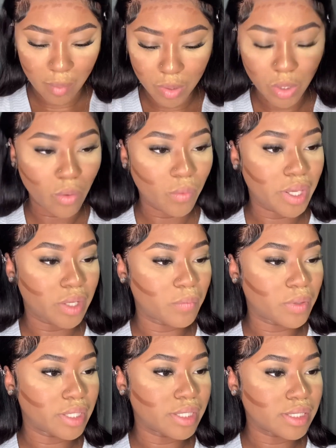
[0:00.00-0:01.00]
going to go in
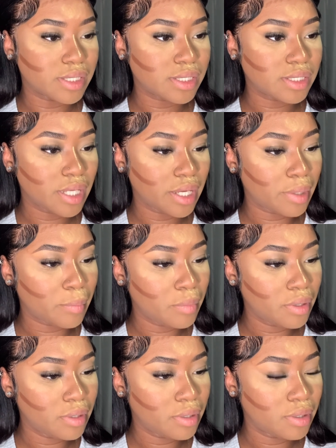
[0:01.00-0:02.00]
with this same
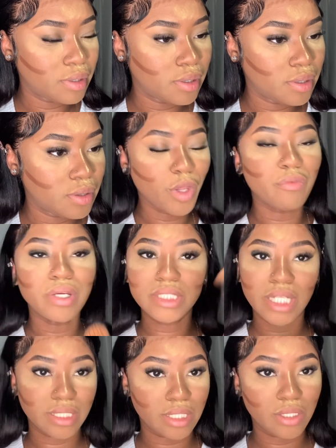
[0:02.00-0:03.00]
Real
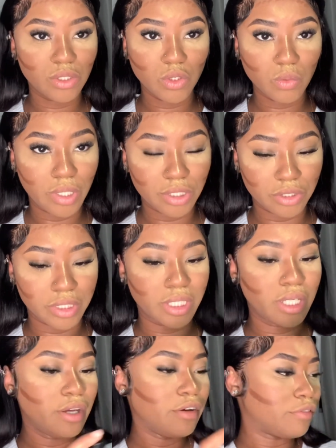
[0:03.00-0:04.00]
Technique 200
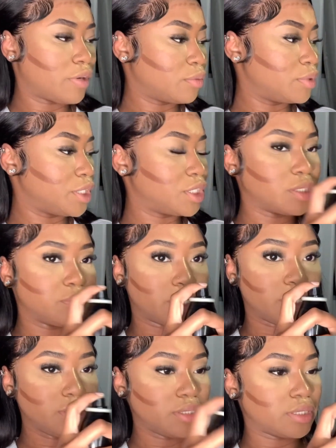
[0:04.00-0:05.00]
foundation
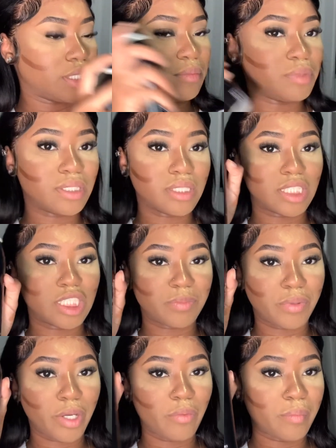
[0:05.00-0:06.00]
brush. And I'm just going to
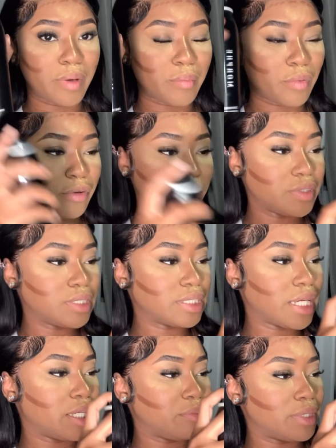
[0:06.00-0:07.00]
spray it with my Morphe
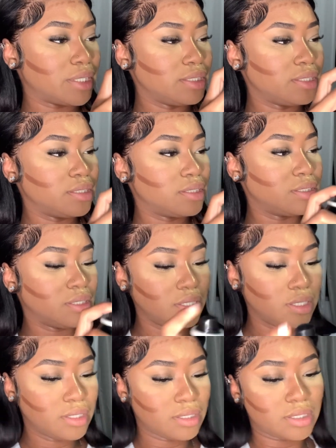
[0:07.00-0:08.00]
Setting Mist.
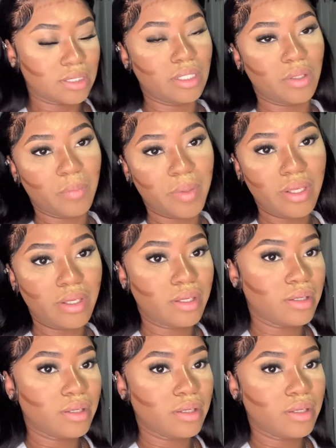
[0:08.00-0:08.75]
Just a little bit.